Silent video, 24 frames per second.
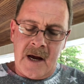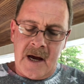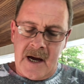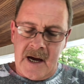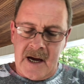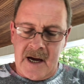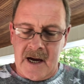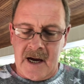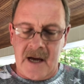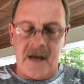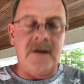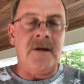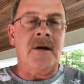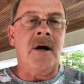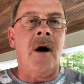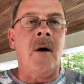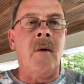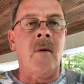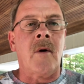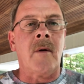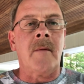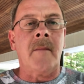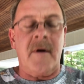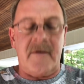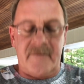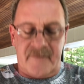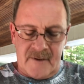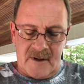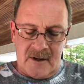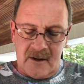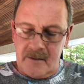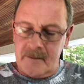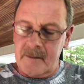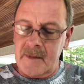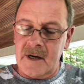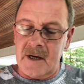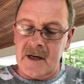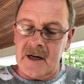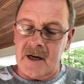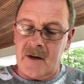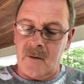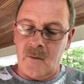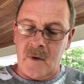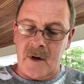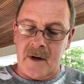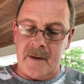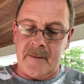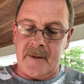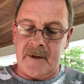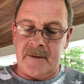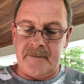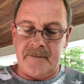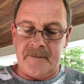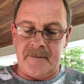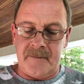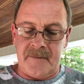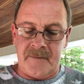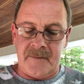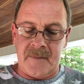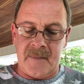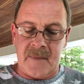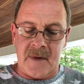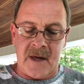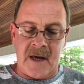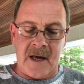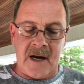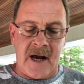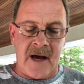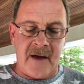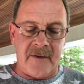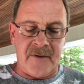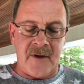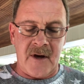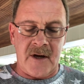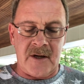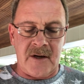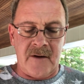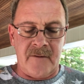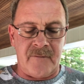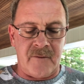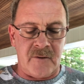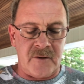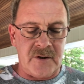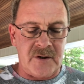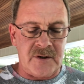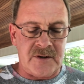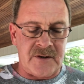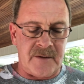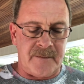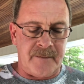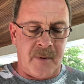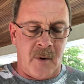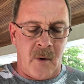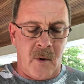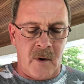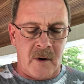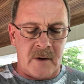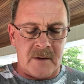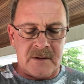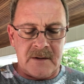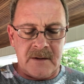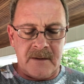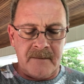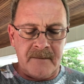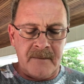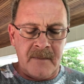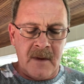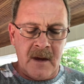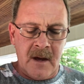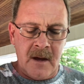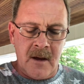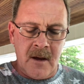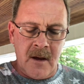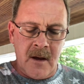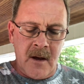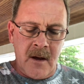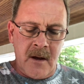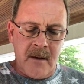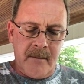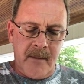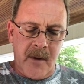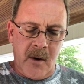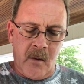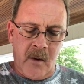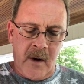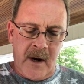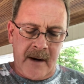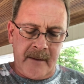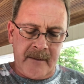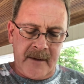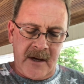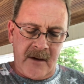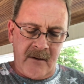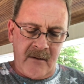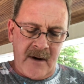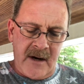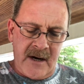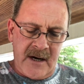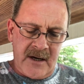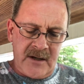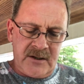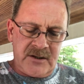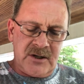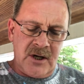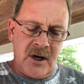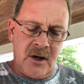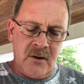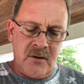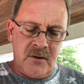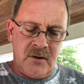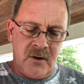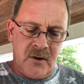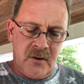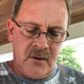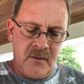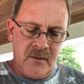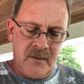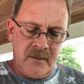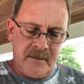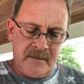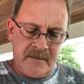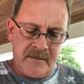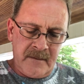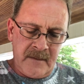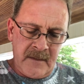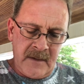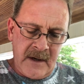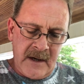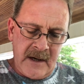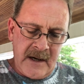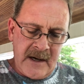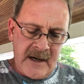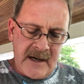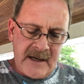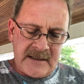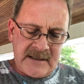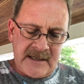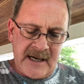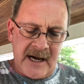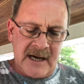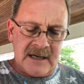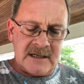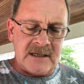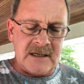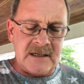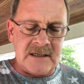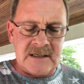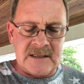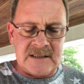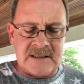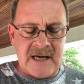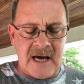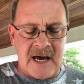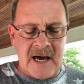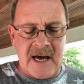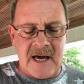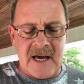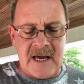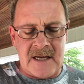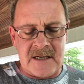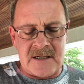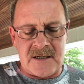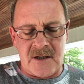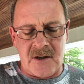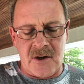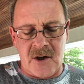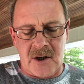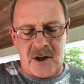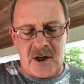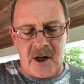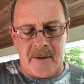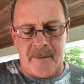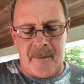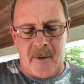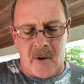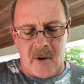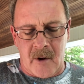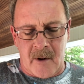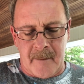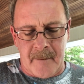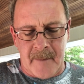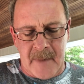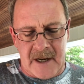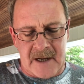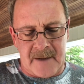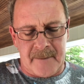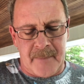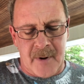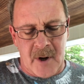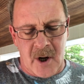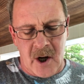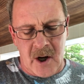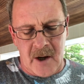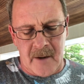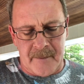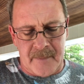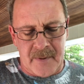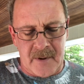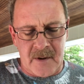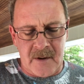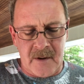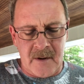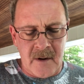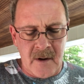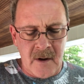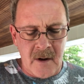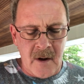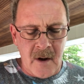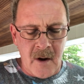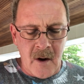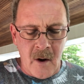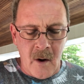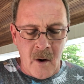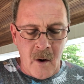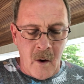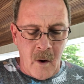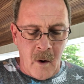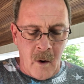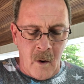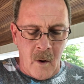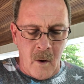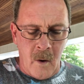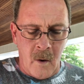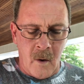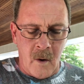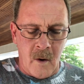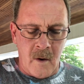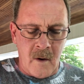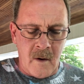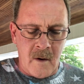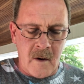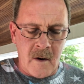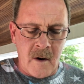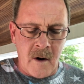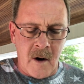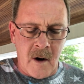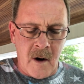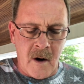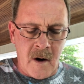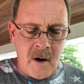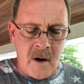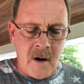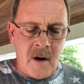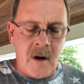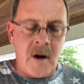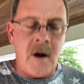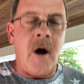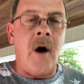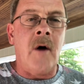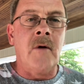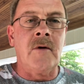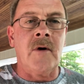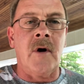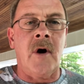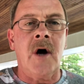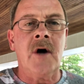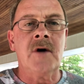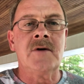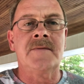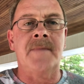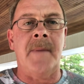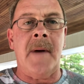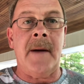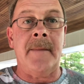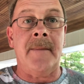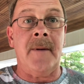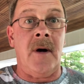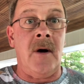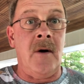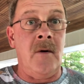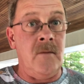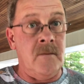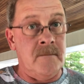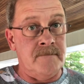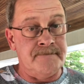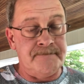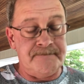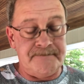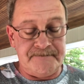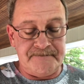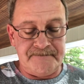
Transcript: And y'all are my fellow men and women. And I thank you for your support. But what I'm getting ready to show you is actually designed to hook up on a big pump or on your hose pipe at home